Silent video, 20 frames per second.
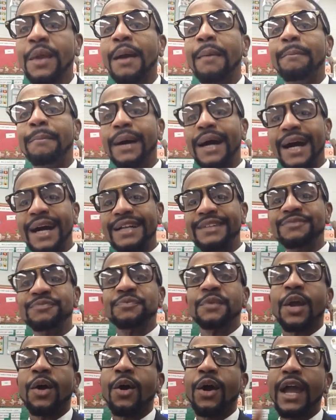But
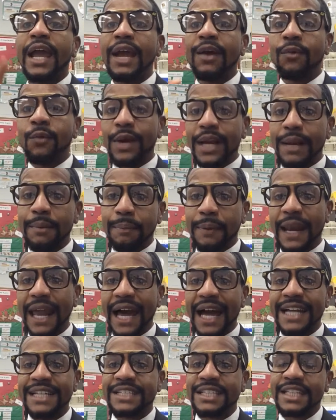when
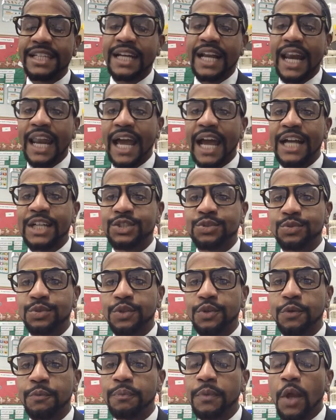applied to the
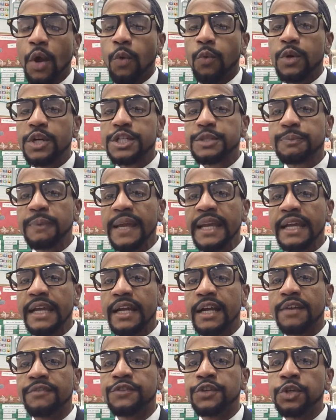classroom, we're speaking
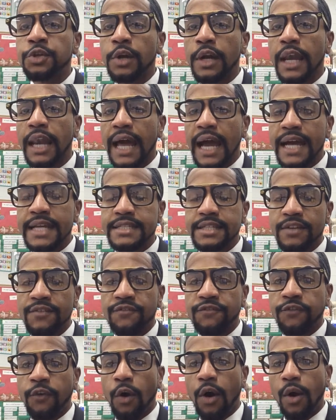of utilizing
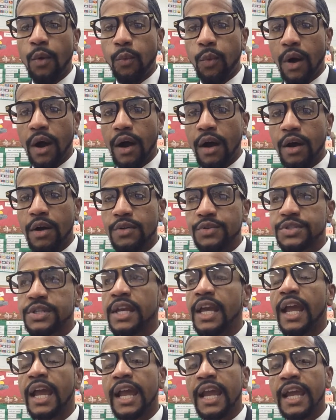4 walls
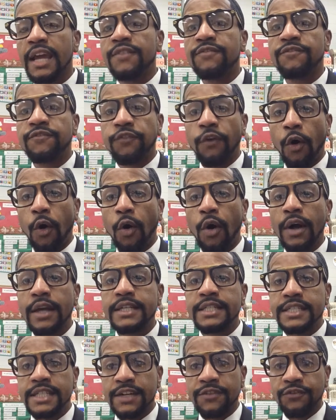in 4
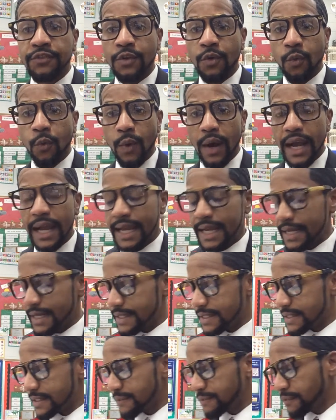different
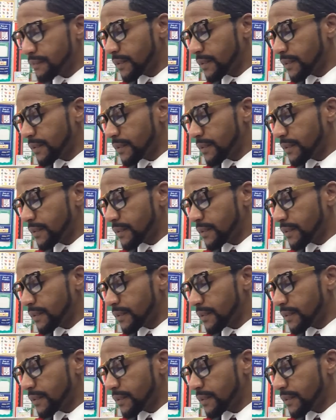ways.